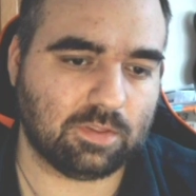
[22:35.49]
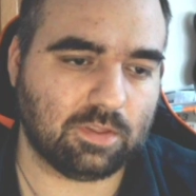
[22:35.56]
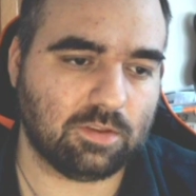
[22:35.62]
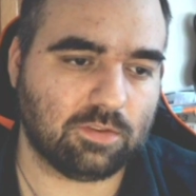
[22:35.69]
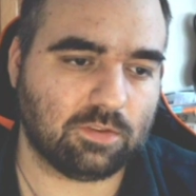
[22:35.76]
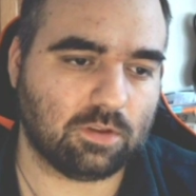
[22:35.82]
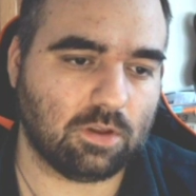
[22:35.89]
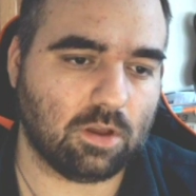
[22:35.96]

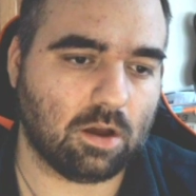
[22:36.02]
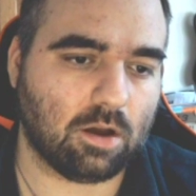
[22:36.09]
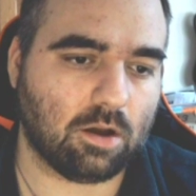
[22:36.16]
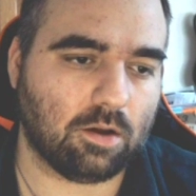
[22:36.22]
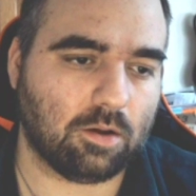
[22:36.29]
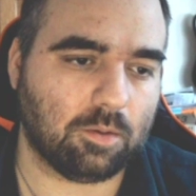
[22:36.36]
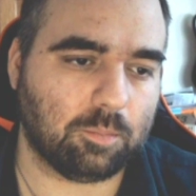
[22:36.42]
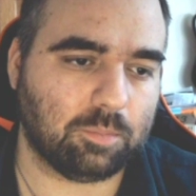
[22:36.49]
these
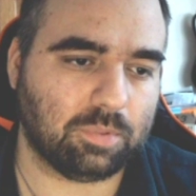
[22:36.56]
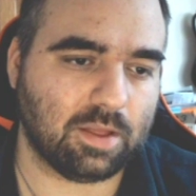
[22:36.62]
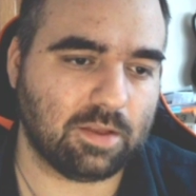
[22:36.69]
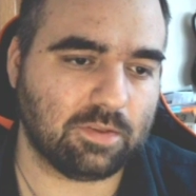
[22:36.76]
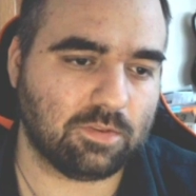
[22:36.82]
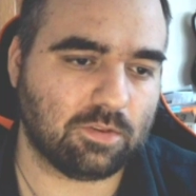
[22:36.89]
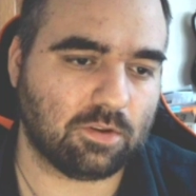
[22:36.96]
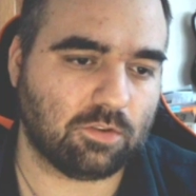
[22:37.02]

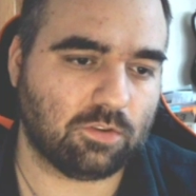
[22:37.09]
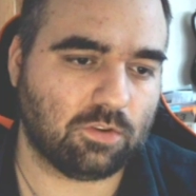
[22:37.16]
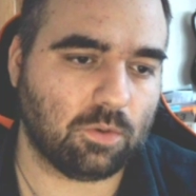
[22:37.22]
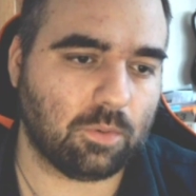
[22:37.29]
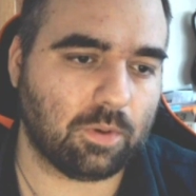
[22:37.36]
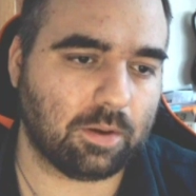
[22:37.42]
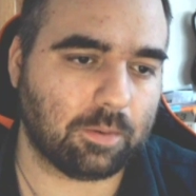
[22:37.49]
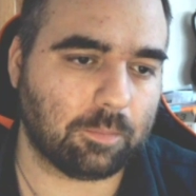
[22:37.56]
places are
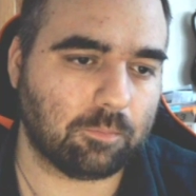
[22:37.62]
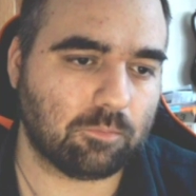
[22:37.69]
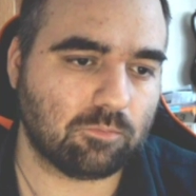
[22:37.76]
doing.